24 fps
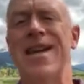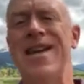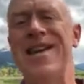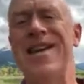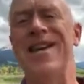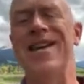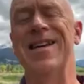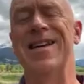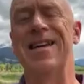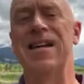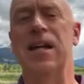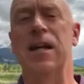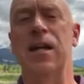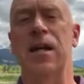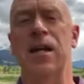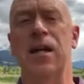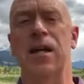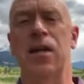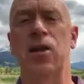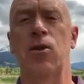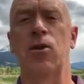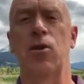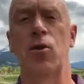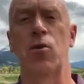in
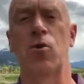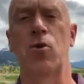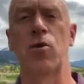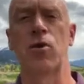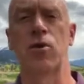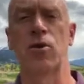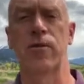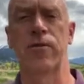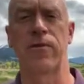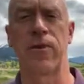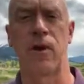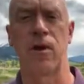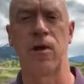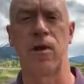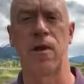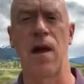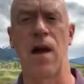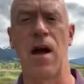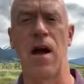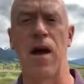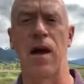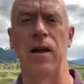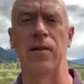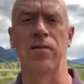the course of our
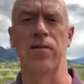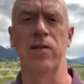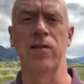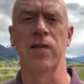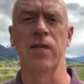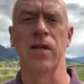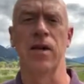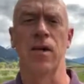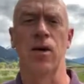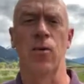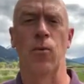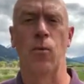lives,